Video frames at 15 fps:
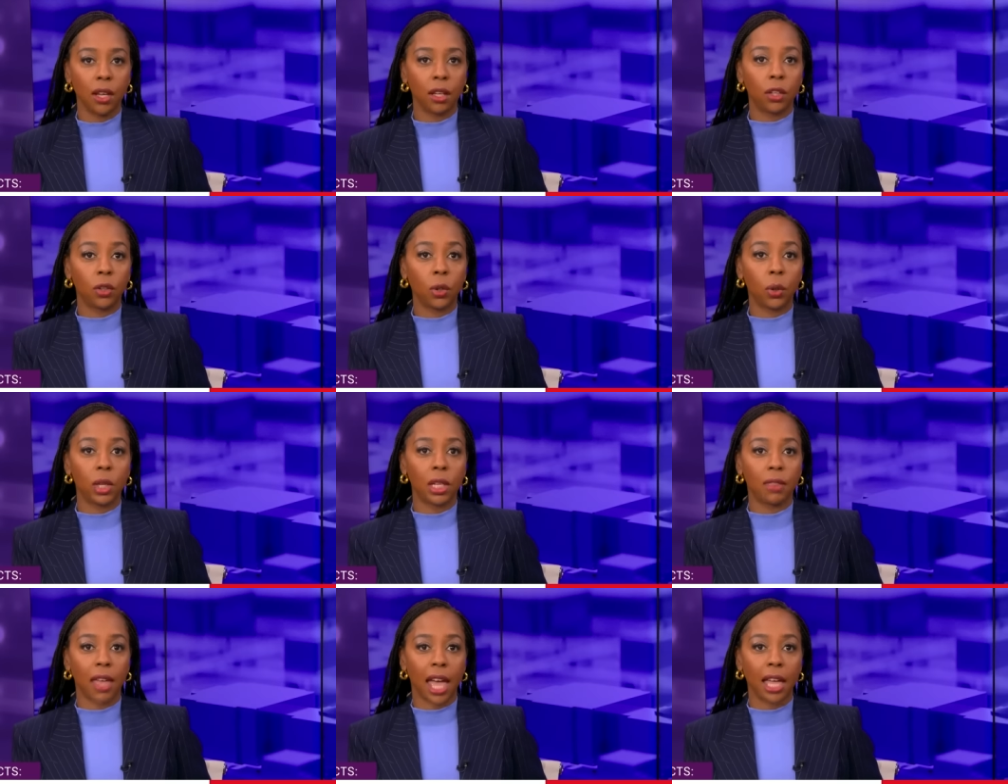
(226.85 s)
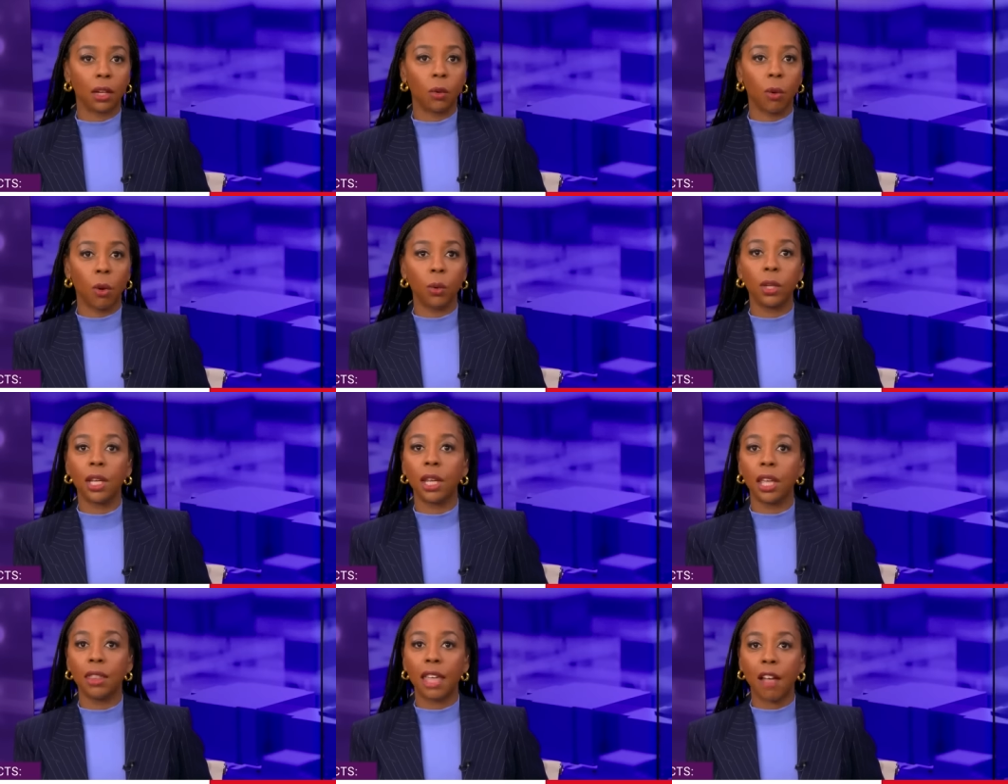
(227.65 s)
concluded that, quote,
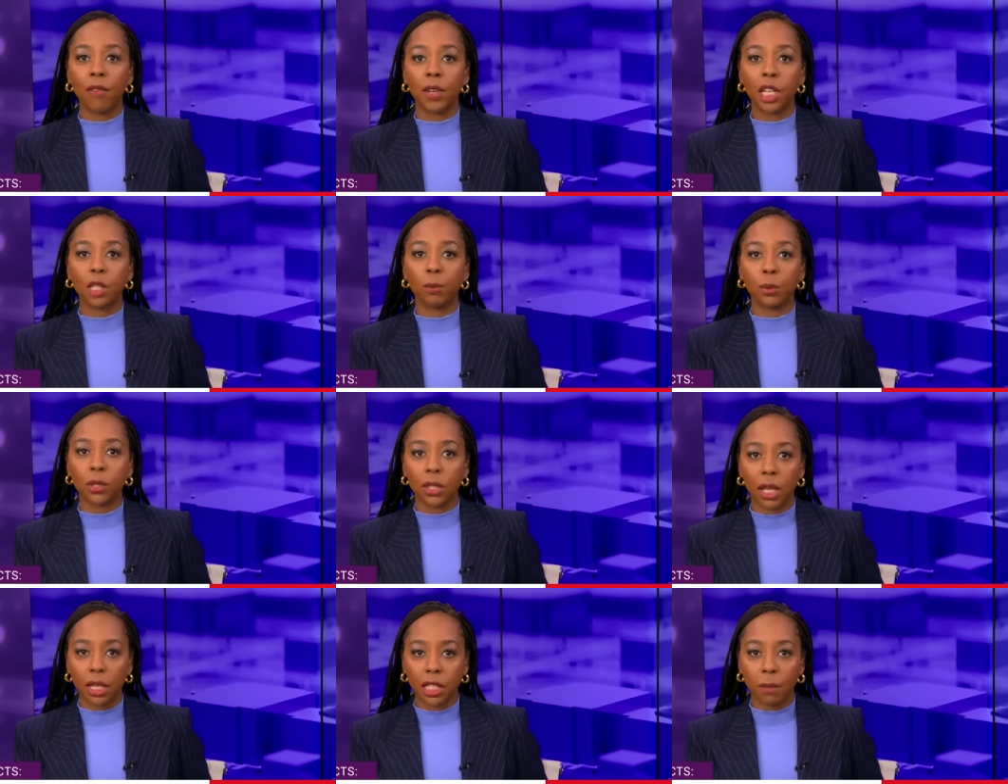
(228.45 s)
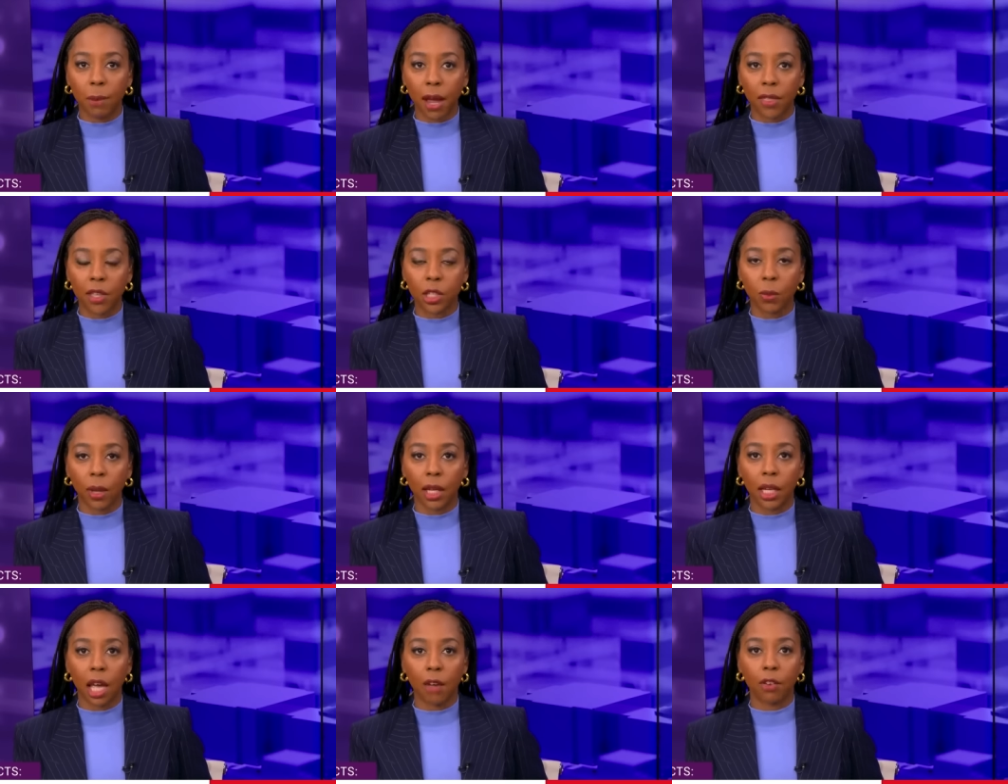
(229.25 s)
"the evidence presented by the
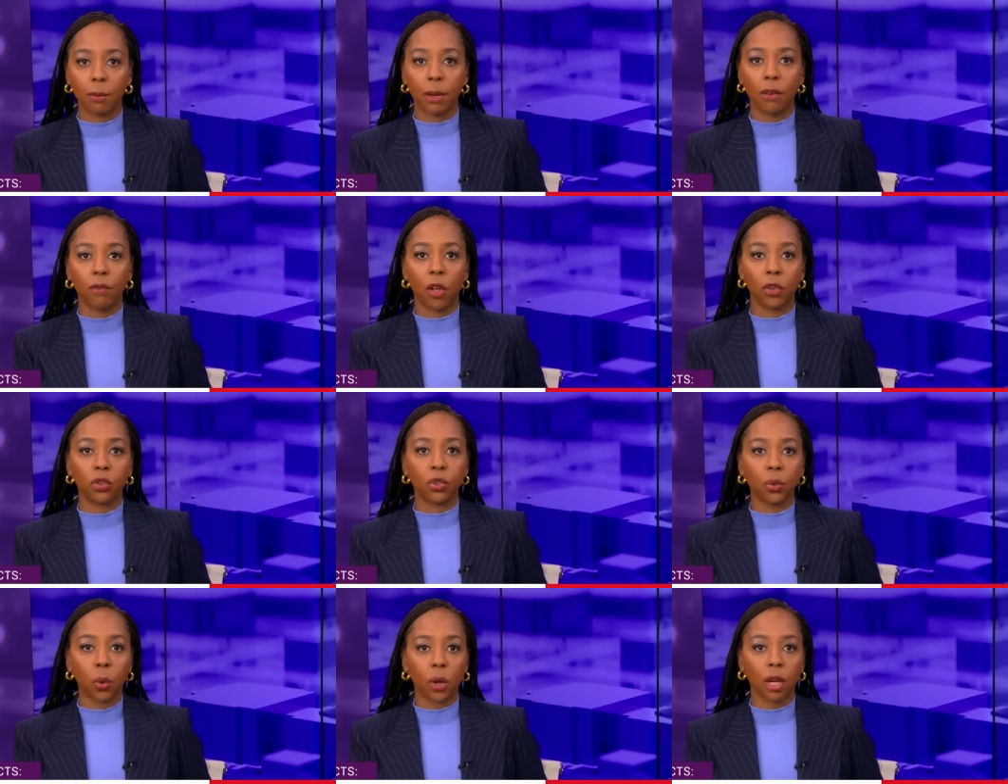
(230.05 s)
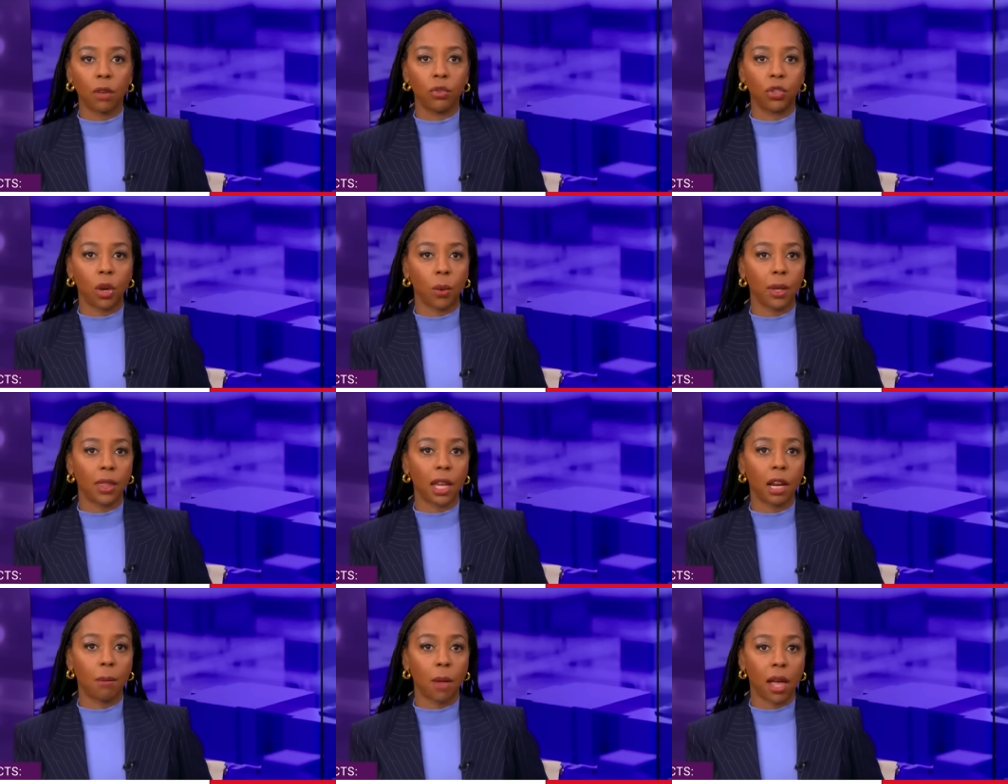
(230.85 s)
Israeli government falls short of showing
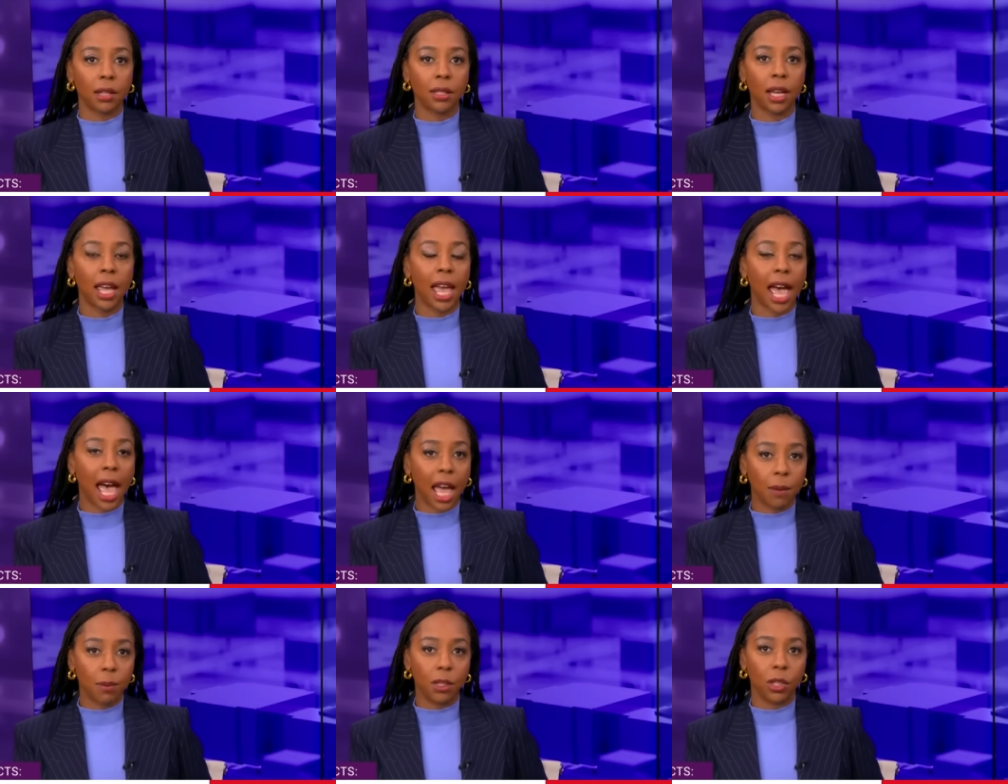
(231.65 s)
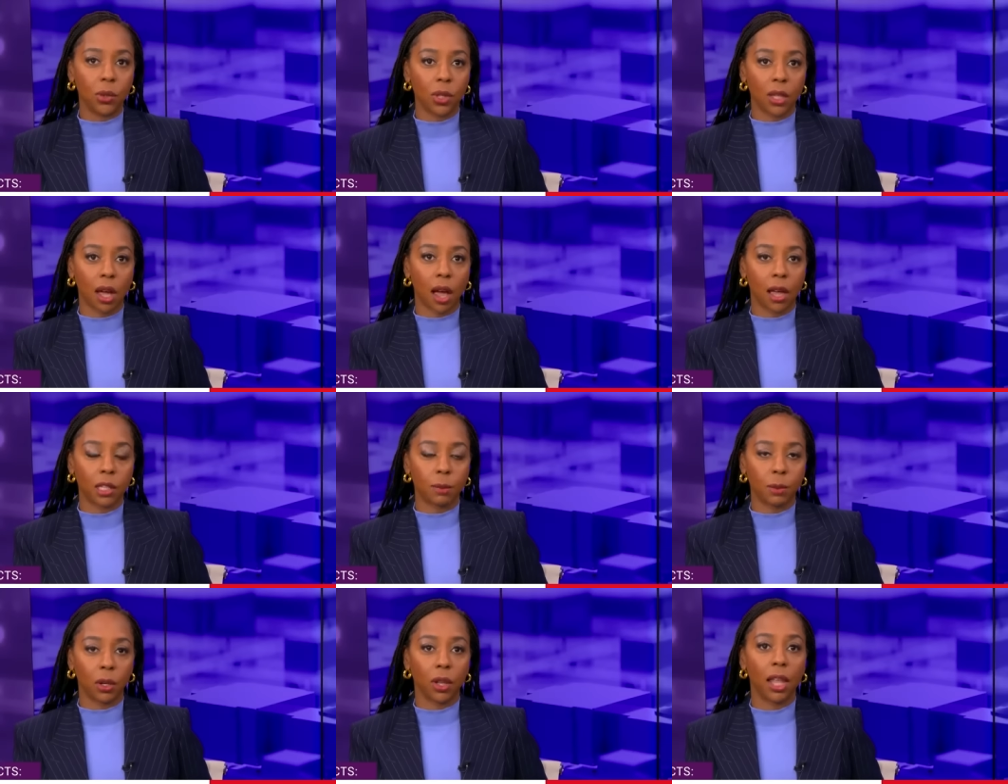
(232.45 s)
that Hamas had been using the
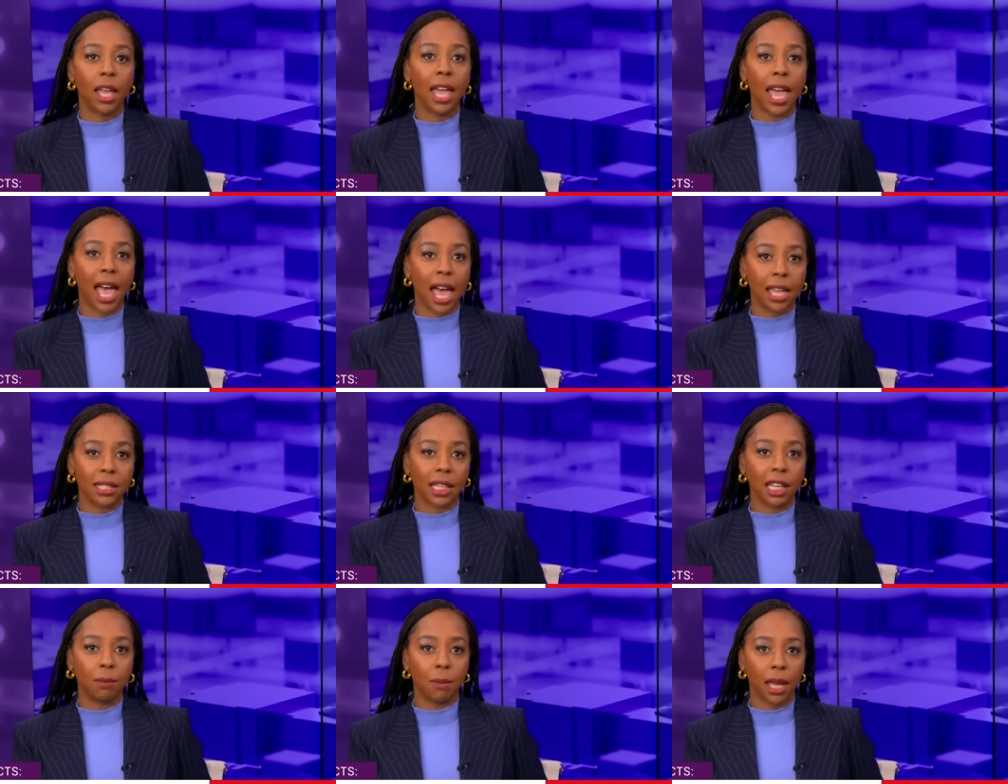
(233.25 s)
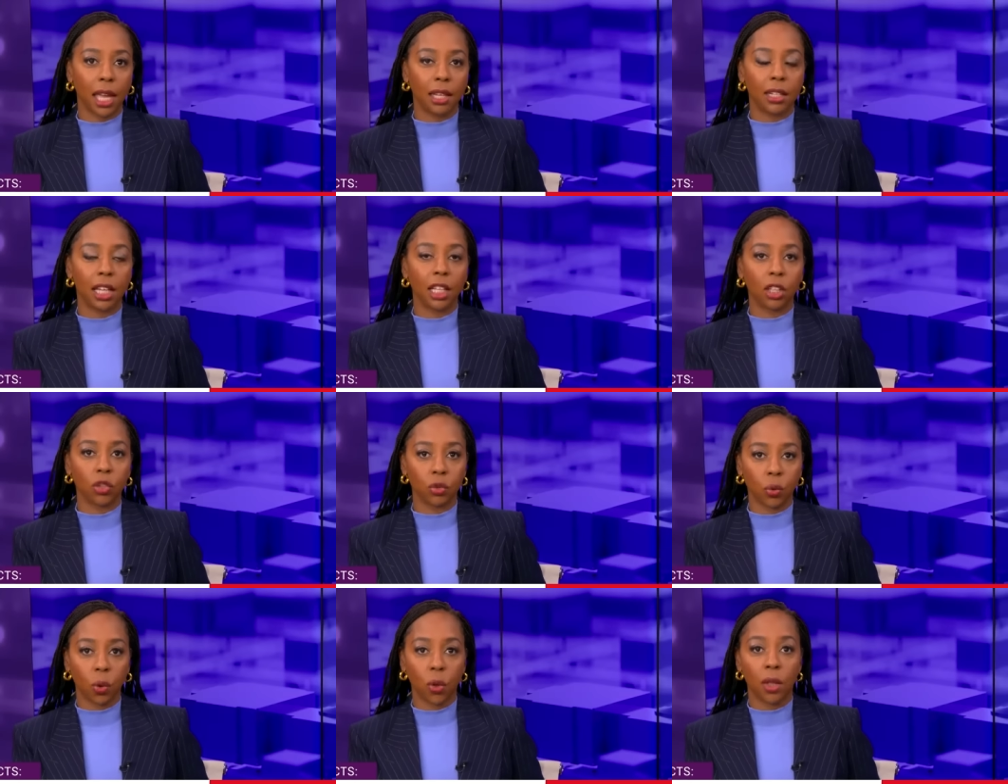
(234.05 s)
hospital as a command and
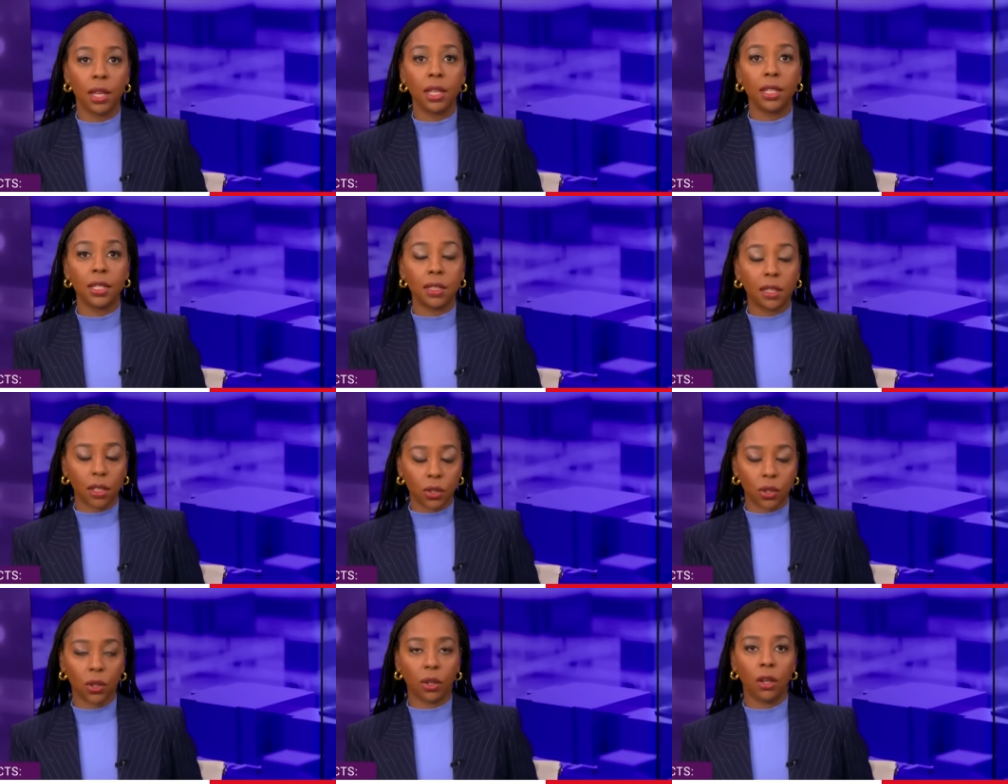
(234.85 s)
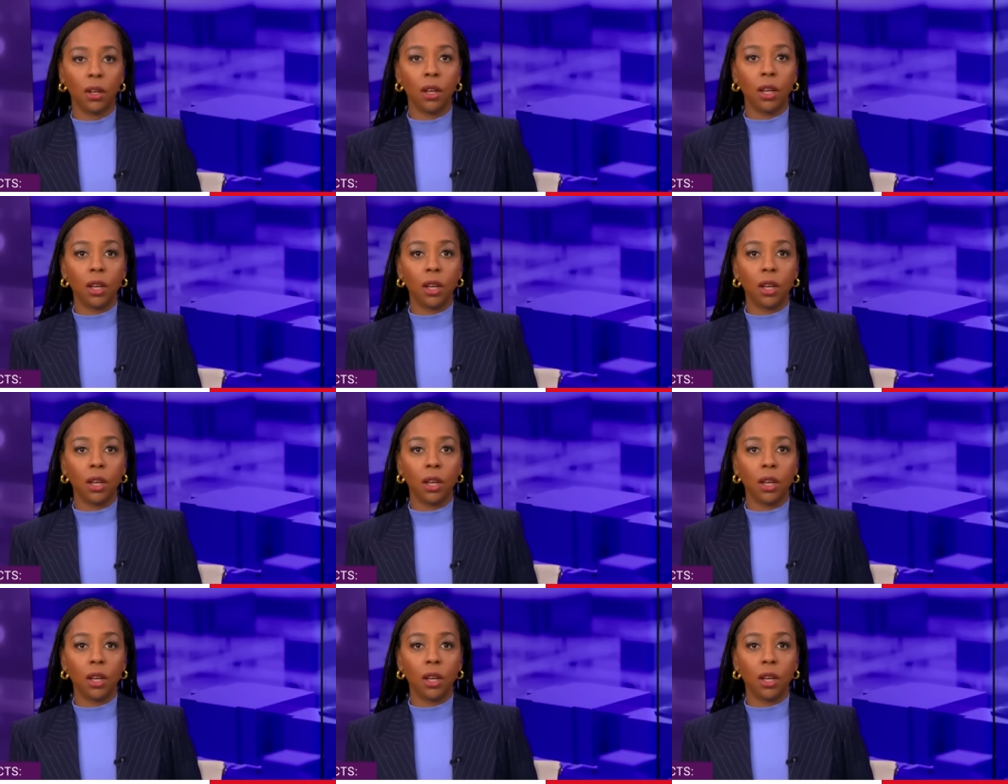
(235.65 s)
control center."